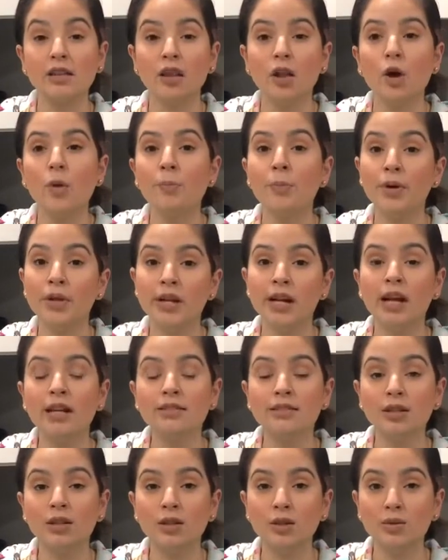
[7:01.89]
low, put it on
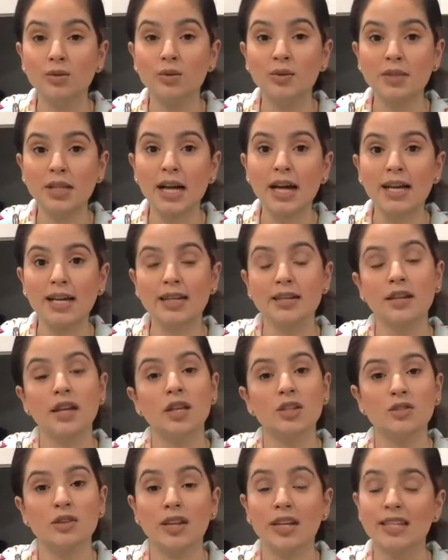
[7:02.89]
the low side
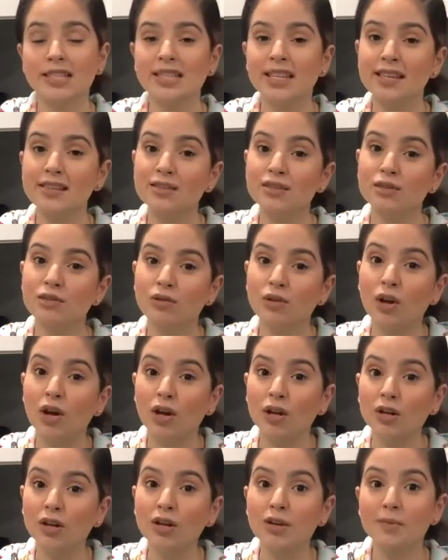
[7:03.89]
so that it takes
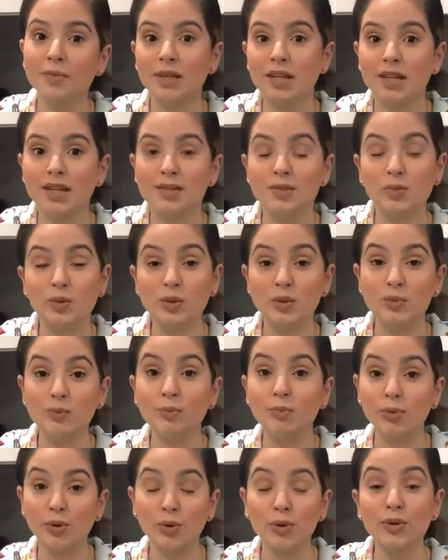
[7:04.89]
longer, because when you
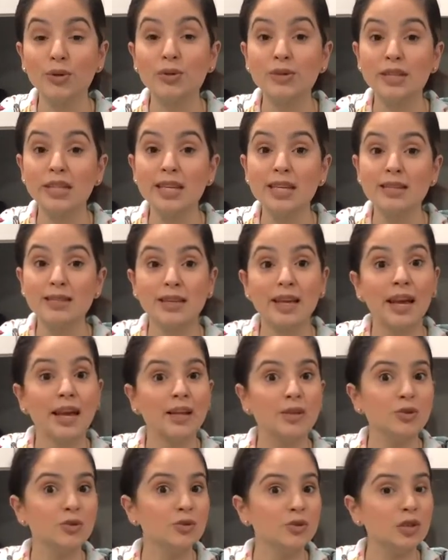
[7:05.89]
broil things, it
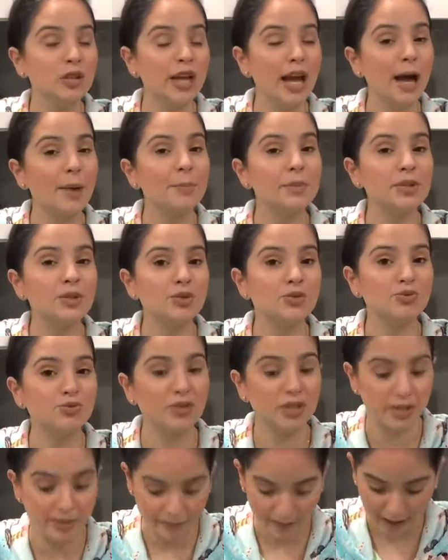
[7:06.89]
usually happens
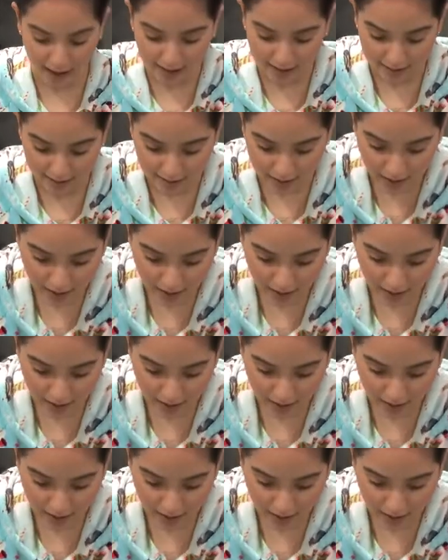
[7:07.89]
really fast.